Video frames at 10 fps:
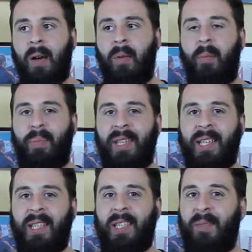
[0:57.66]
Well,
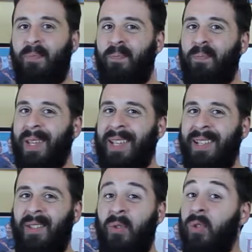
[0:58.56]
basically it's
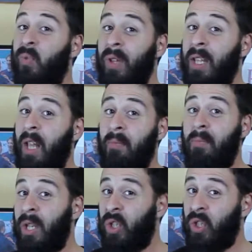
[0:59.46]
because there's really not
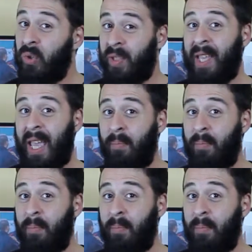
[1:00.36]
much to say,